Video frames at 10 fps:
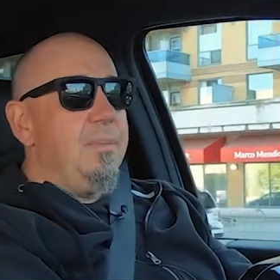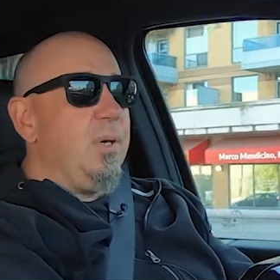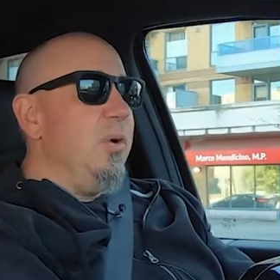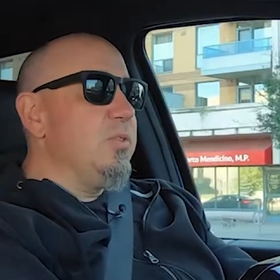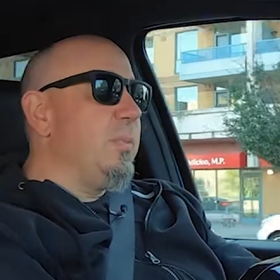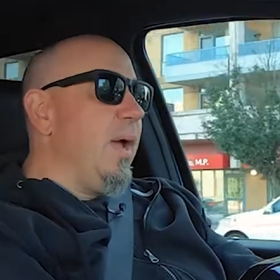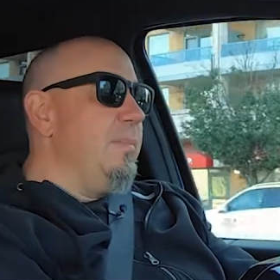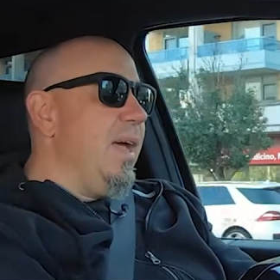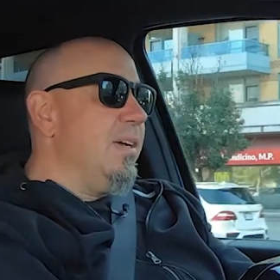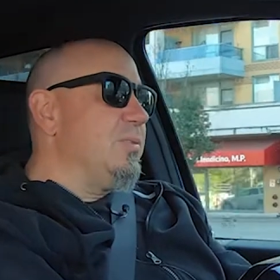I'm your host,
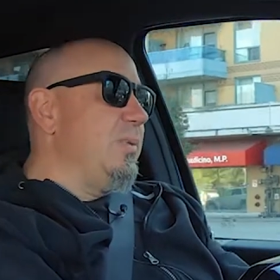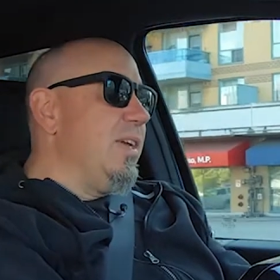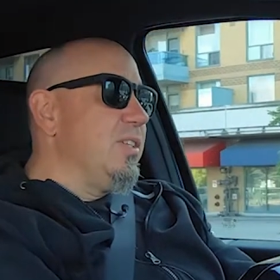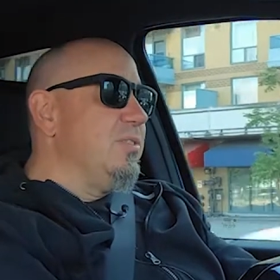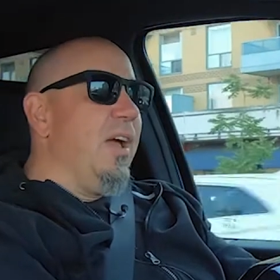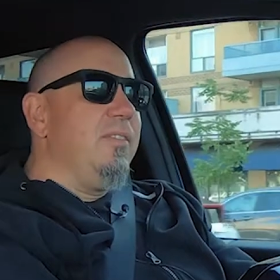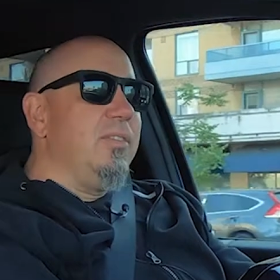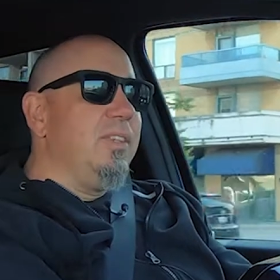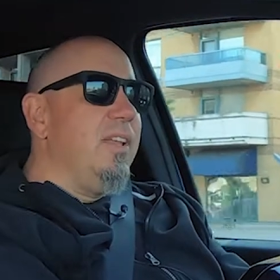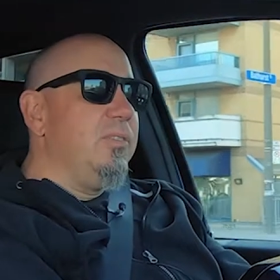Brian Makse, racing
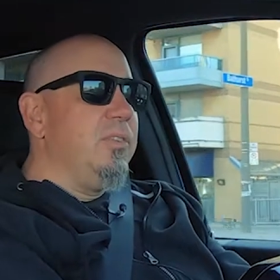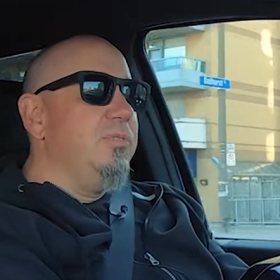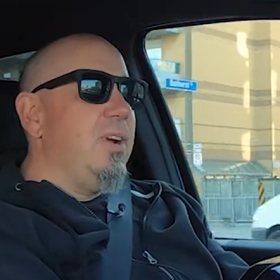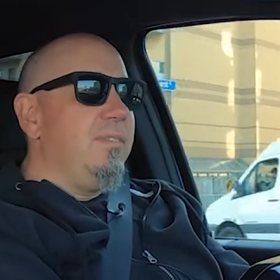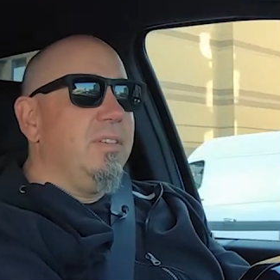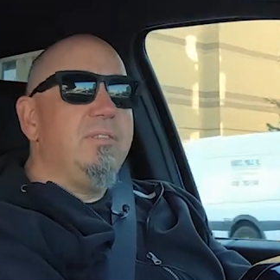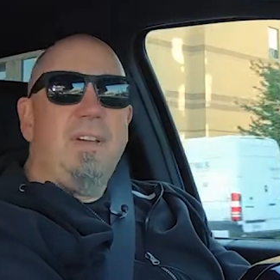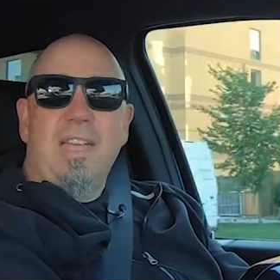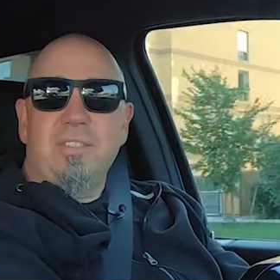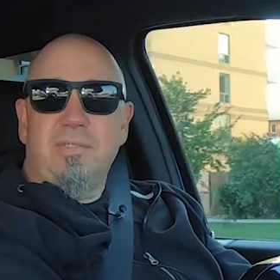driver and lover of driving
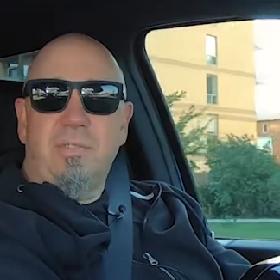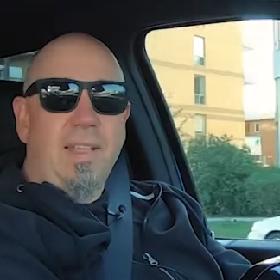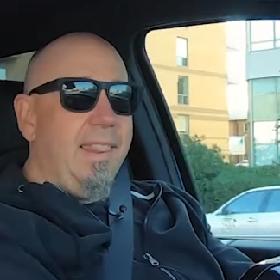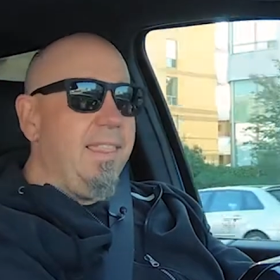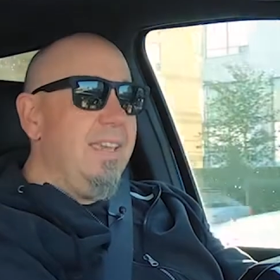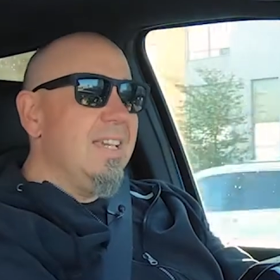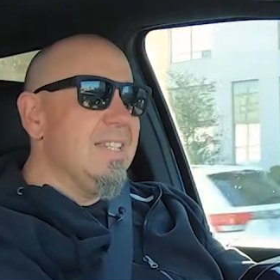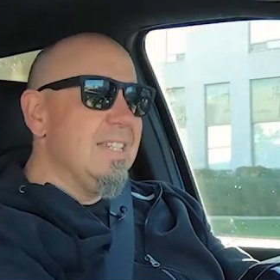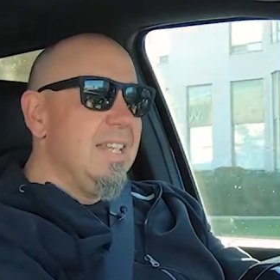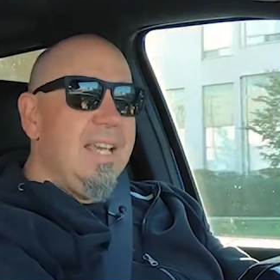fast, fun
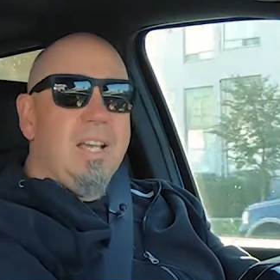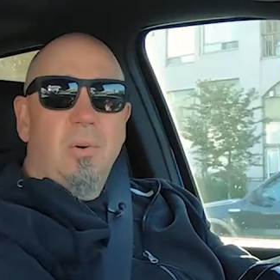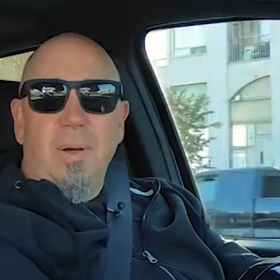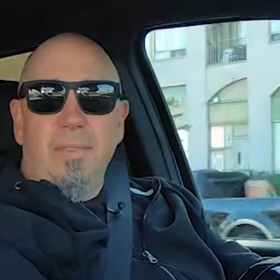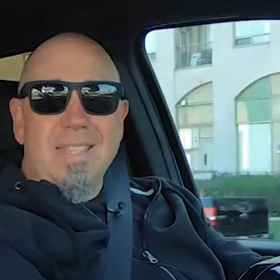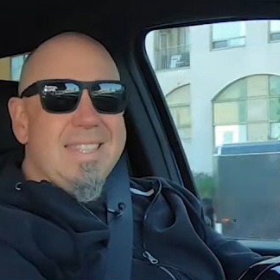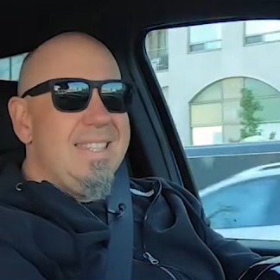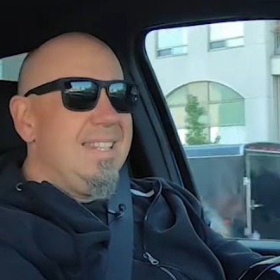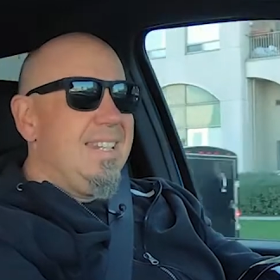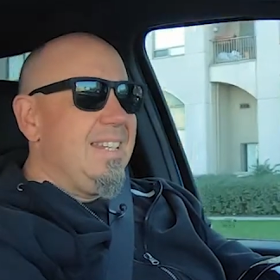things. And while this
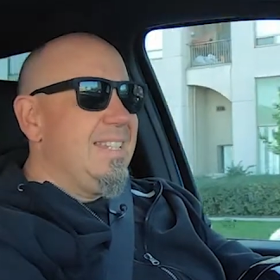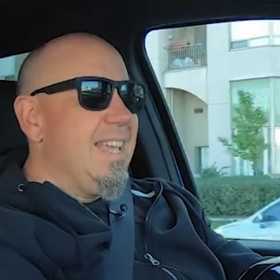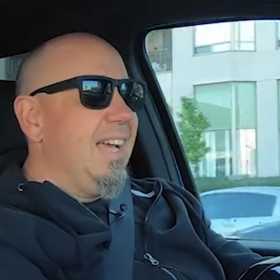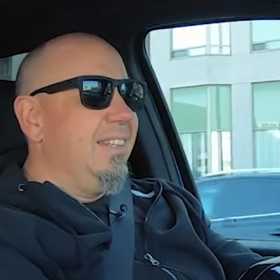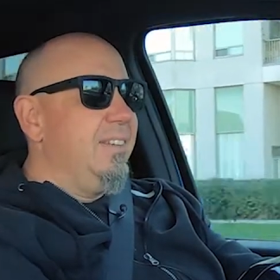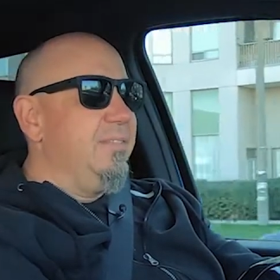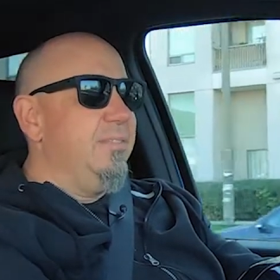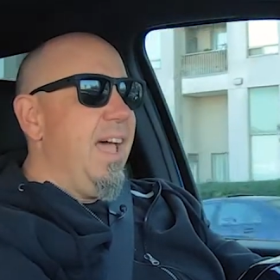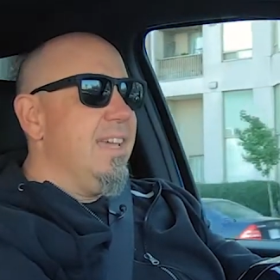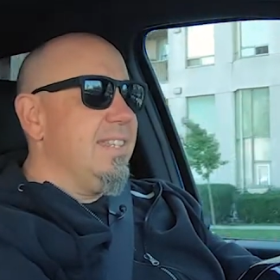isn't exactly
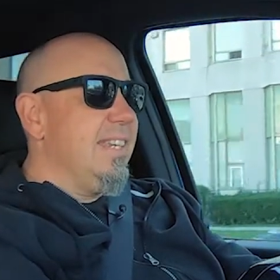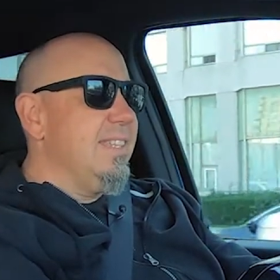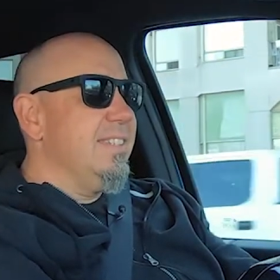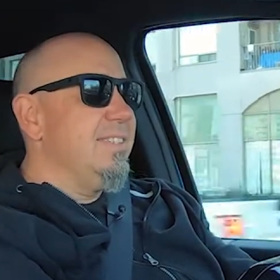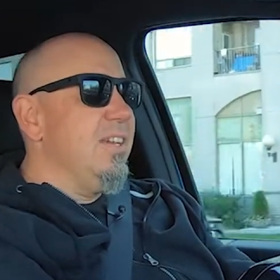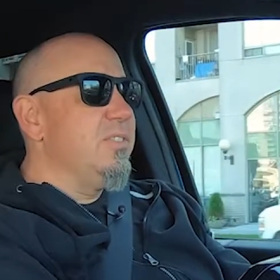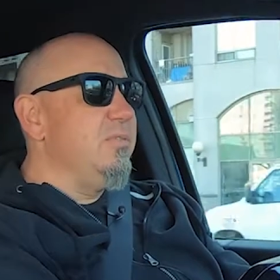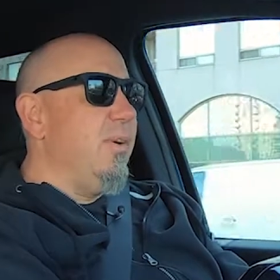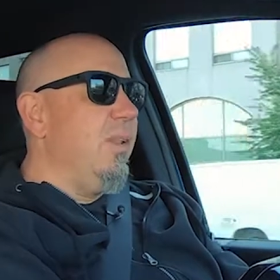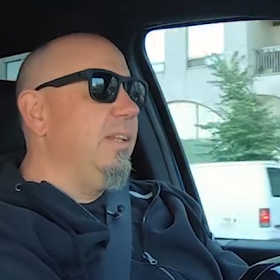fast, I guess it does
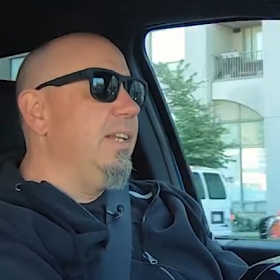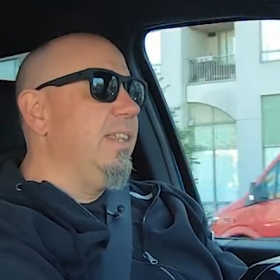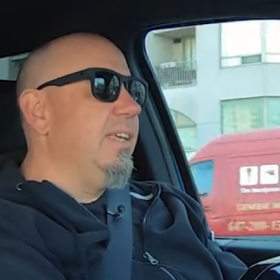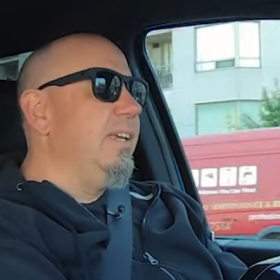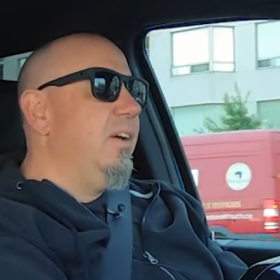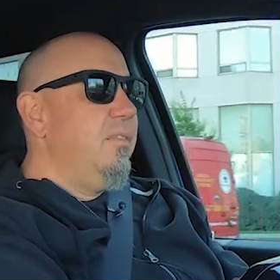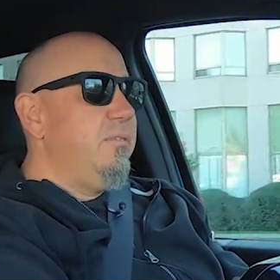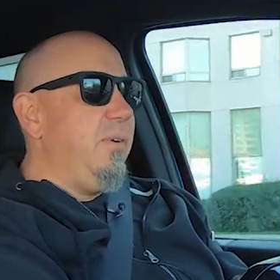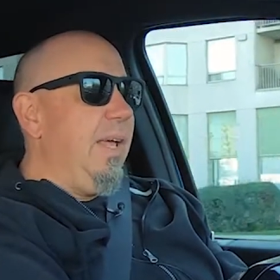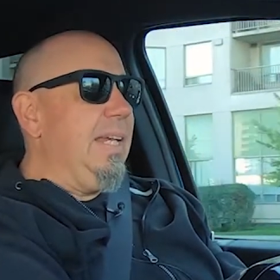fall into the
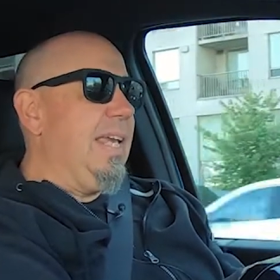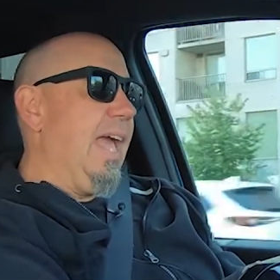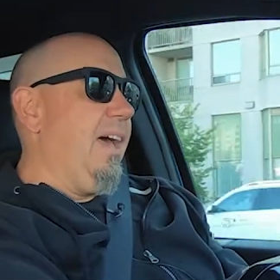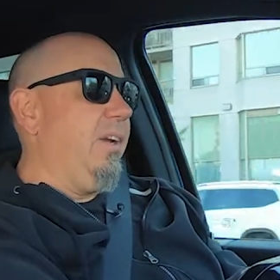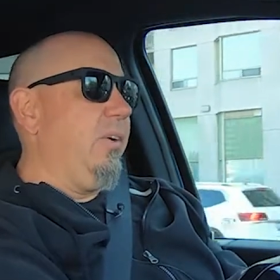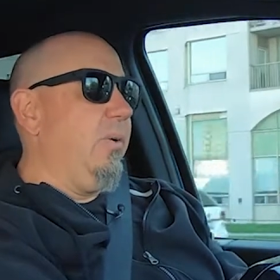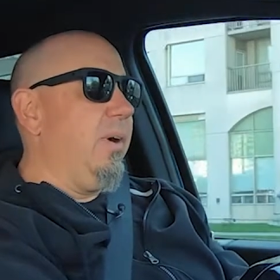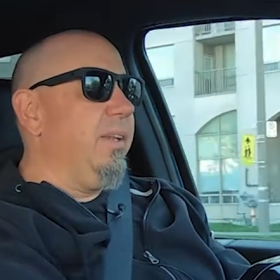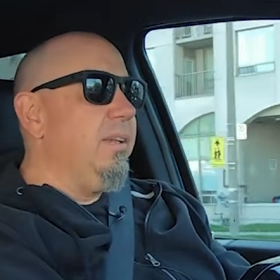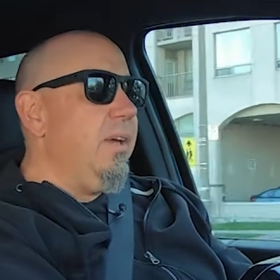fun
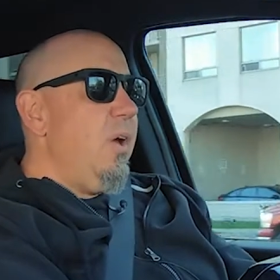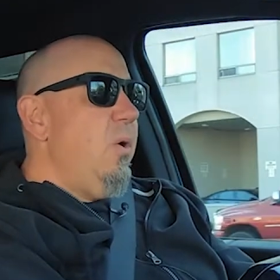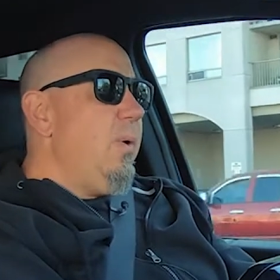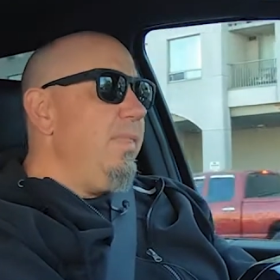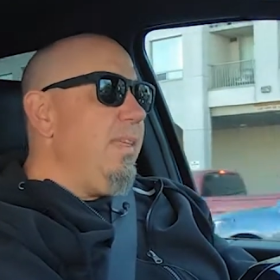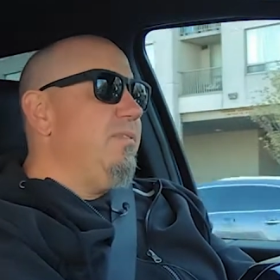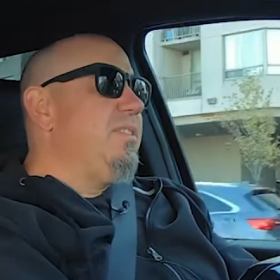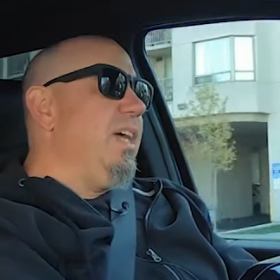category. And what they've